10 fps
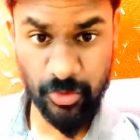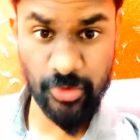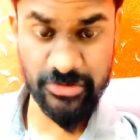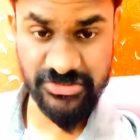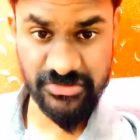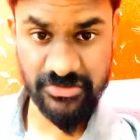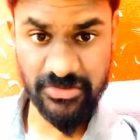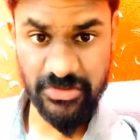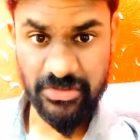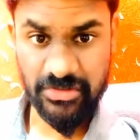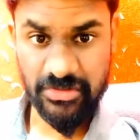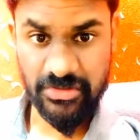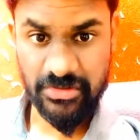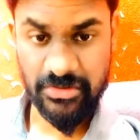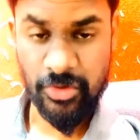coach
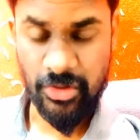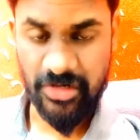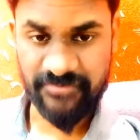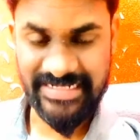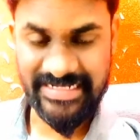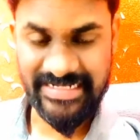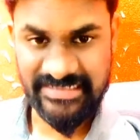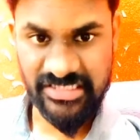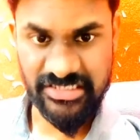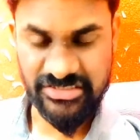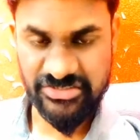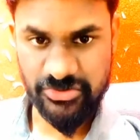of that niche.